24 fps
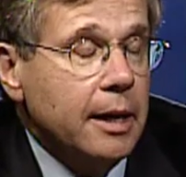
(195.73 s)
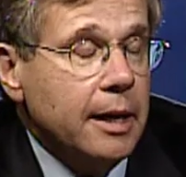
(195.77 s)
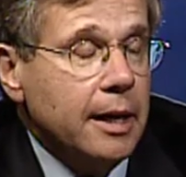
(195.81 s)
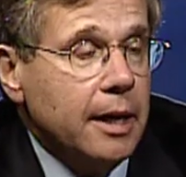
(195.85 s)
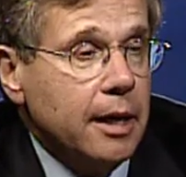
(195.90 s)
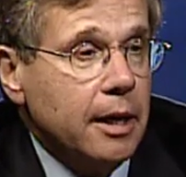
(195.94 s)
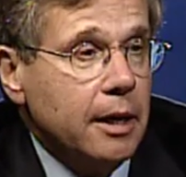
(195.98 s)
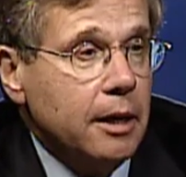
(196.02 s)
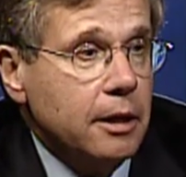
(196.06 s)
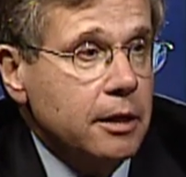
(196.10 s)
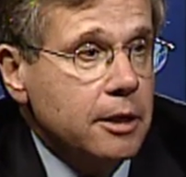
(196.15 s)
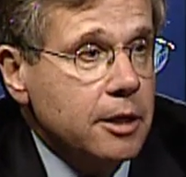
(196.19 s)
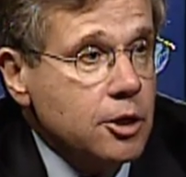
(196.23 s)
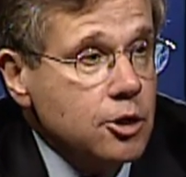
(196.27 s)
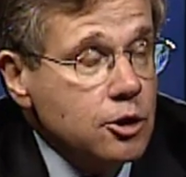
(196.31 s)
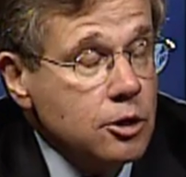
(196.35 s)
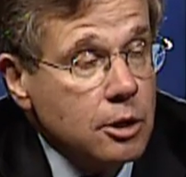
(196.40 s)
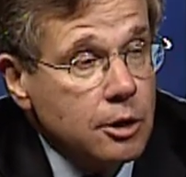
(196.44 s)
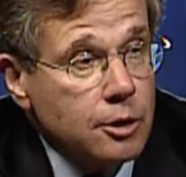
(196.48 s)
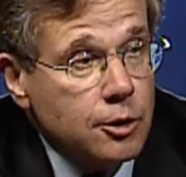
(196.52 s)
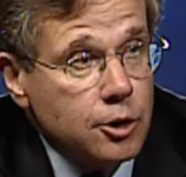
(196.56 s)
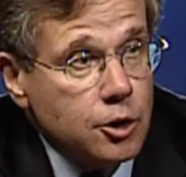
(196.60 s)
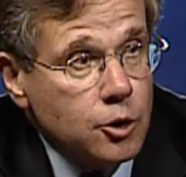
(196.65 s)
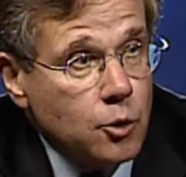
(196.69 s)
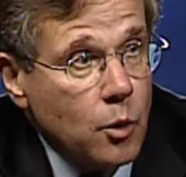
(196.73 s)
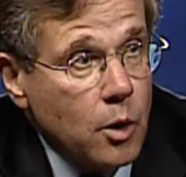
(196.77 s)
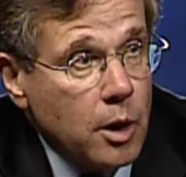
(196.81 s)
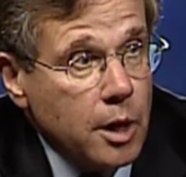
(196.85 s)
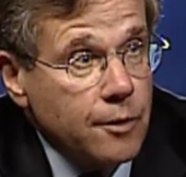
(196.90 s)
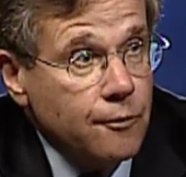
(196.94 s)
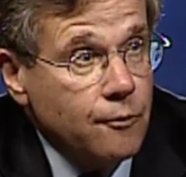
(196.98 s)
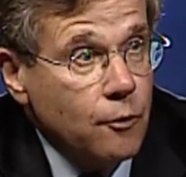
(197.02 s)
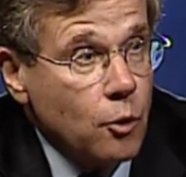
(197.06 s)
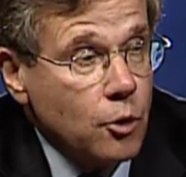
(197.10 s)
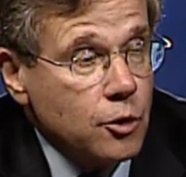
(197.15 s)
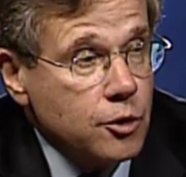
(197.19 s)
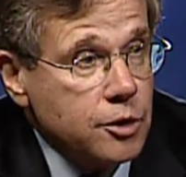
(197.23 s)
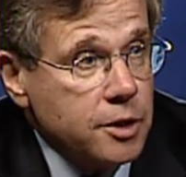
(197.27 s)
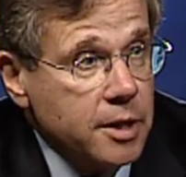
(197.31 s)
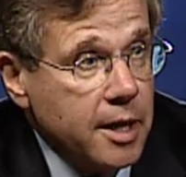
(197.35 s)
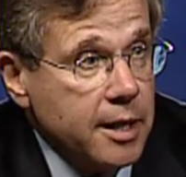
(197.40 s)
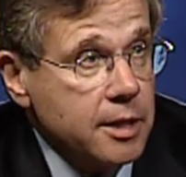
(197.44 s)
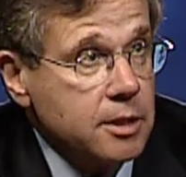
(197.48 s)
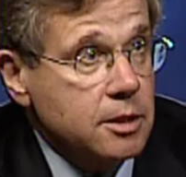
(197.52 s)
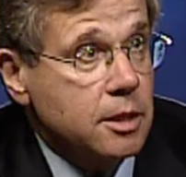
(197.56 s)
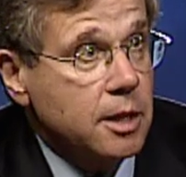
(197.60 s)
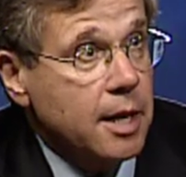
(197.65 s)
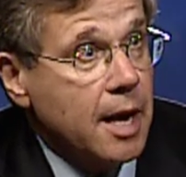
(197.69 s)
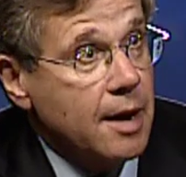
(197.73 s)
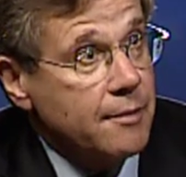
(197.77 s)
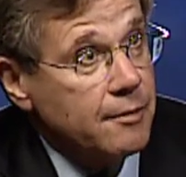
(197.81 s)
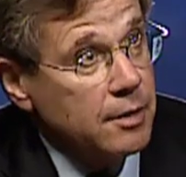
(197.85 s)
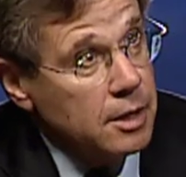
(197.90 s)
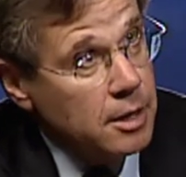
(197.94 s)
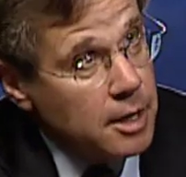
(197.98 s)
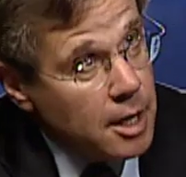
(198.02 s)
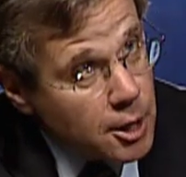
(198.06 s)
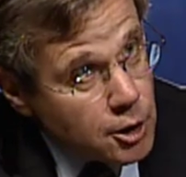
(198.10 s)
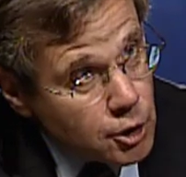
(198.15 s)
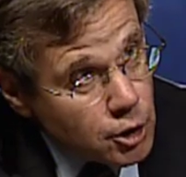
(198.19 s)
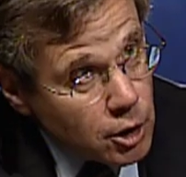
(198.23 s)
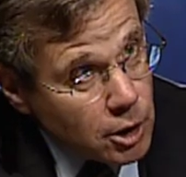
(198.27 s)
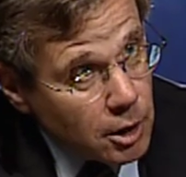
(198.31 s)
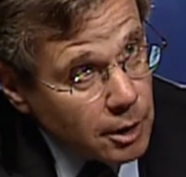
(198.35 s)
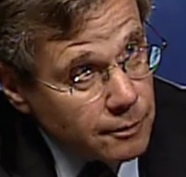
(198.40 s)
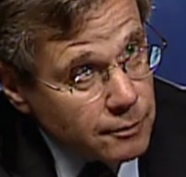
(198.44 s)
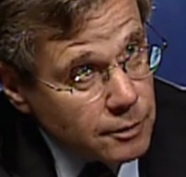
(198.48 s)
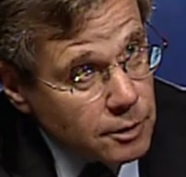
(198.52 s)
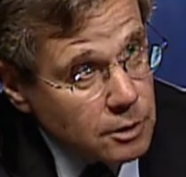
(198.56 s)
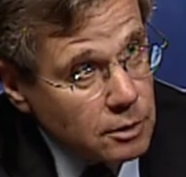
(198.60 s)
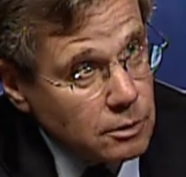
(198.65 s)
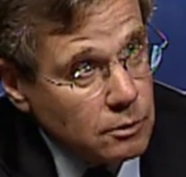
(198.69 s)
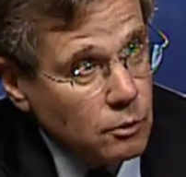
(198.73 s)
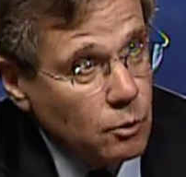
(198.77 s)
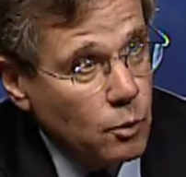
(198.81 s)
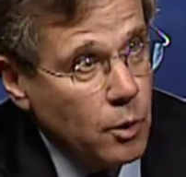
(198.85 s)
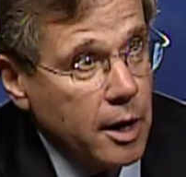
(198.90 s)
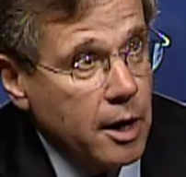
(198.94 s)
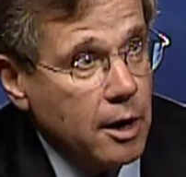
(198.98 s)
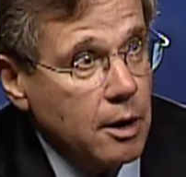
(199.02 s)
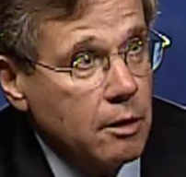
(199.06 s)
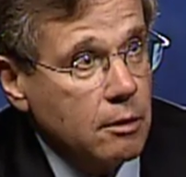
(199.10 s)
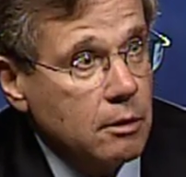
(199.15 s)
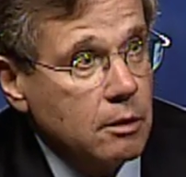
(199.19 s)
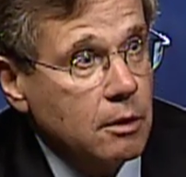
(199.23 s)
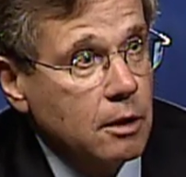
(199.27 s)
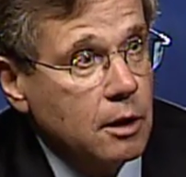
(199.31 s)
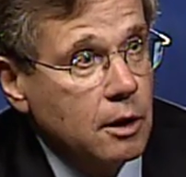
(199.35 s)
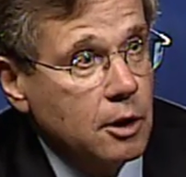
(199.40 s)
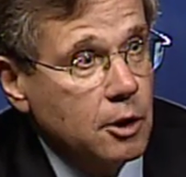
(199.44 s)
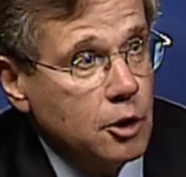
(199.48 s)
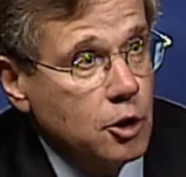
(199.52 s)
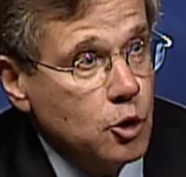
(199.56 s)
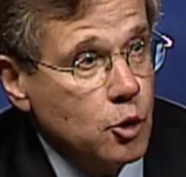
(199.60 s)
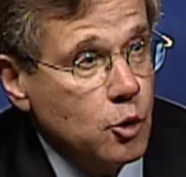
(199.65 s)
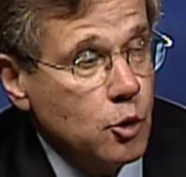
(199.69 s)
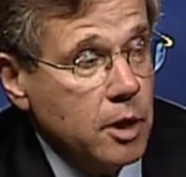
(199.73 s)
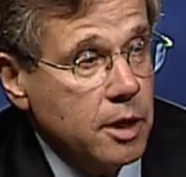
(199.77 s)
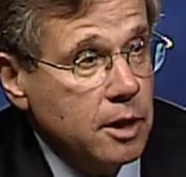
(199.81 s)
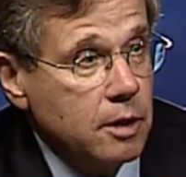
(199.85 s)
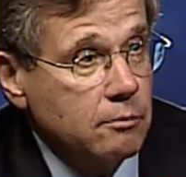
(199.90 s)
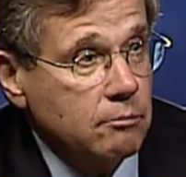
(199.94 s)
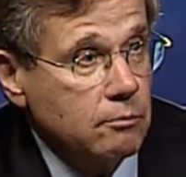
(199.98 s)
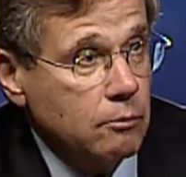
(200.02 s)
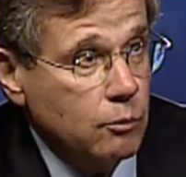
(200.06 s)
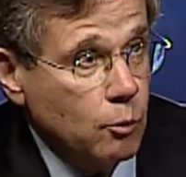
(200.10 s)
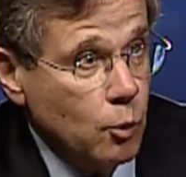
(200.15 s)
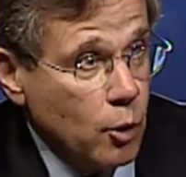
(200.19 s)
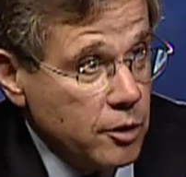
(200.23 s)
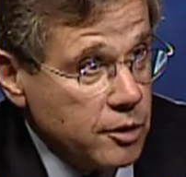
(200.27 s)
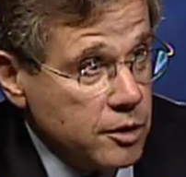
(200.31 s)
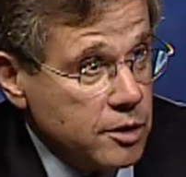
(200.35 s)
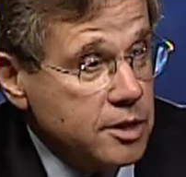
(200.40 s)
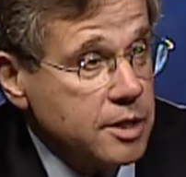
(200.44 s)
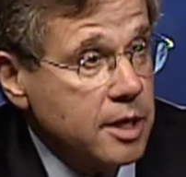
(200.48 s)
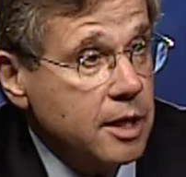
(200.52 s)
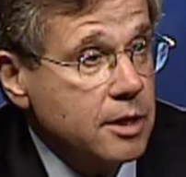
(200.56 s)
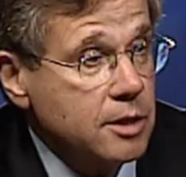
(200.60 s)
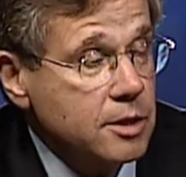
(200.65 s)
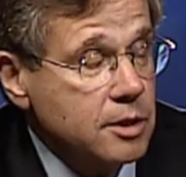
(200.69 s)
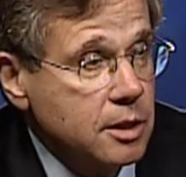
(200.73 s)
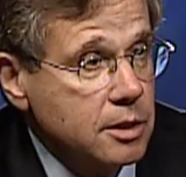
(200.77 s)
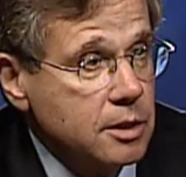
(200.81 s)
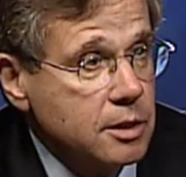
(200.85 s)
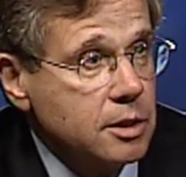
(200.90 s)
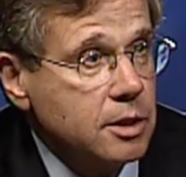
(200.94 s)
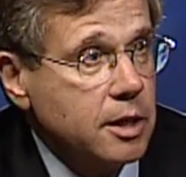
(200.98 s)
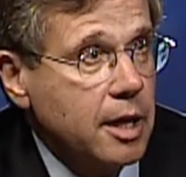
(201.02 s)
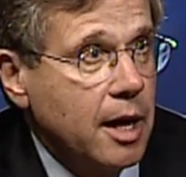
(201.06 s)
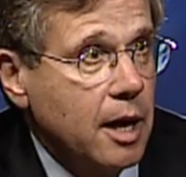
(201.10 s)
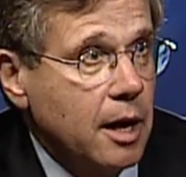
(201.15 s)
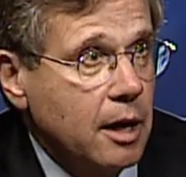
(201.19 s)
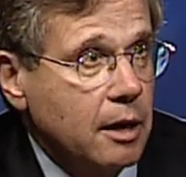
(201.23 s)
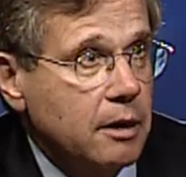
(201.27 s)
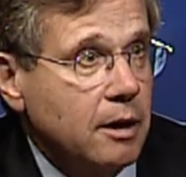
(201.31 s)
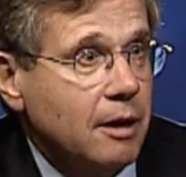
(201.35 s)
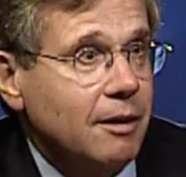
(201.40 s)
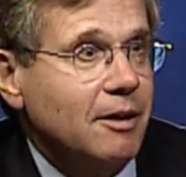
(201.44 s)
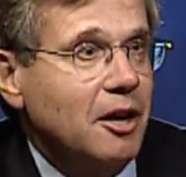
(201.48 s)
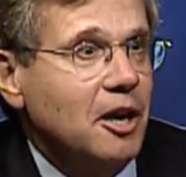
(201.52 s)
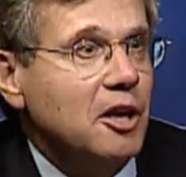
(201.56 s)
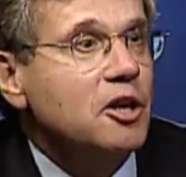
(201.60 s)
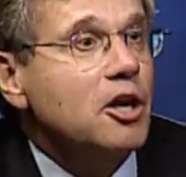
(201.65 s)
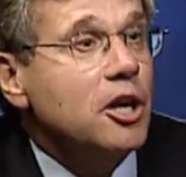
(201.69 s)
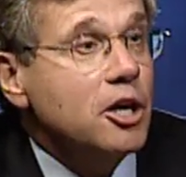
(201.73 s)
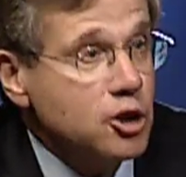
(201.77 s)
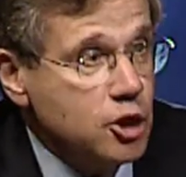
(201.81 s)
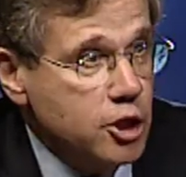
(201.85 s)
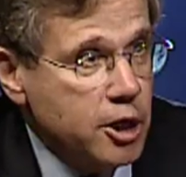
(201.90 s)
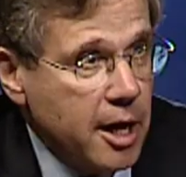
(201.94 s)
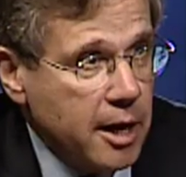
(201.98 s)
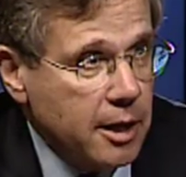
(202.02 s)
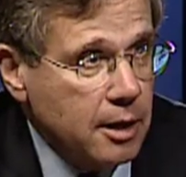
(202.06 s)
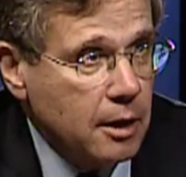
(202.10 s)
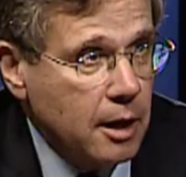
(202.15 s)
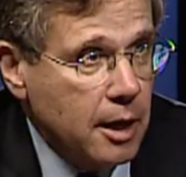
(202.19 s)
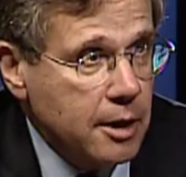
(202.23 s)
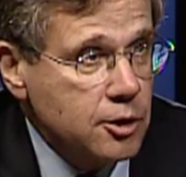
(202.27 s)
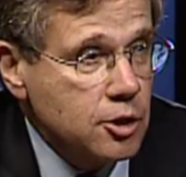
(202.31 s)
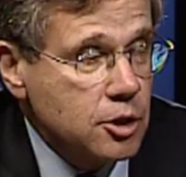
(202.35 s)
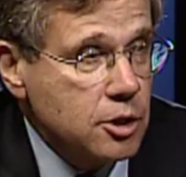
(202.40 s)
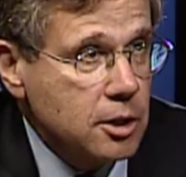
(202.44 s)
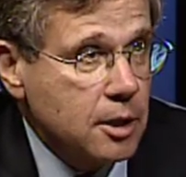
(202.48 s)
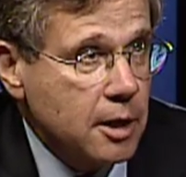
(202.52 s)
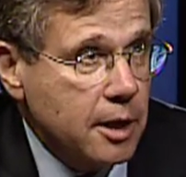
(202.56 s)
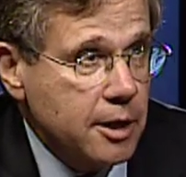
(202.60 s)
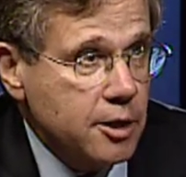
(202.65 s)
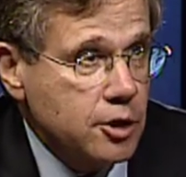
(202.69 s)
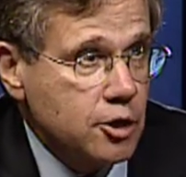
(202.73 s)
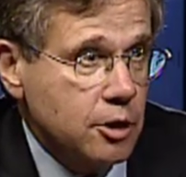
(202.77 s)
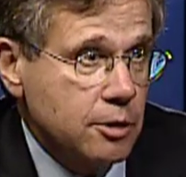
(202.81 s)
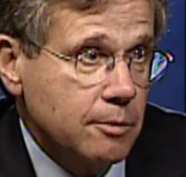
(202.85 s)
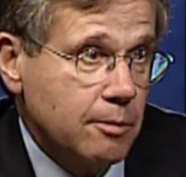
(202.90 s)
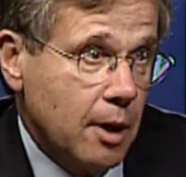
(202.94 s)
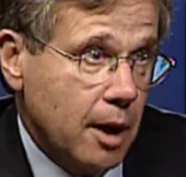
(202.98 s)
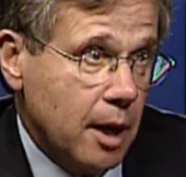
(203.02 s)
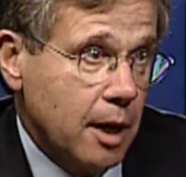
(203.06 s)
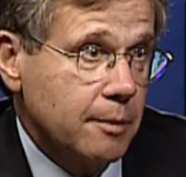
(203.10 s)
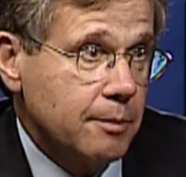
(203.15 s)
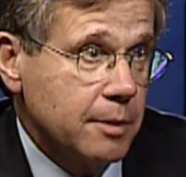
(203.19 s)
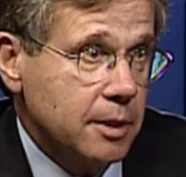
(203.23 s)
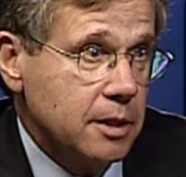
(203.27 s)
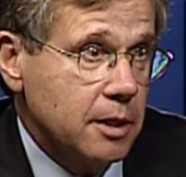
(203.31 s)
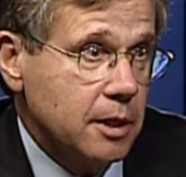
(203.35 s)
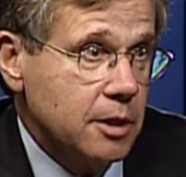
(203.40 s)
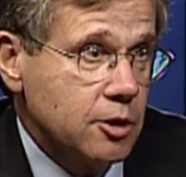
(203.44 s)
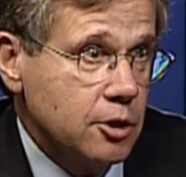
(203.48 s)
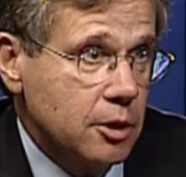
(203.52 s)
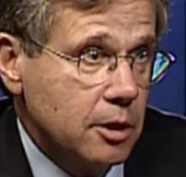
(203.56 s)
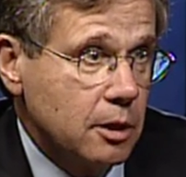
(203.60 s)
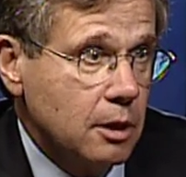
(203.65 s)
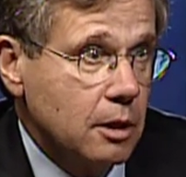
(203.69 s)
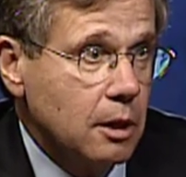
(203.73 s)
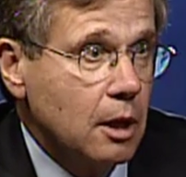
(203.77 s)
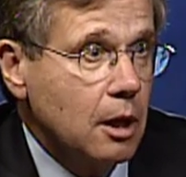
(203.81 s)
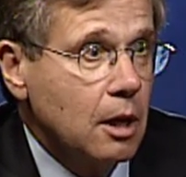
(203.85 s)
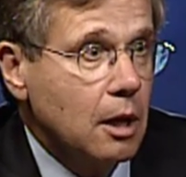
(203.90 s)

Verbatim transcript: In addition to the 24 states that have initiatives where the citizens can initiate legislation by a petition,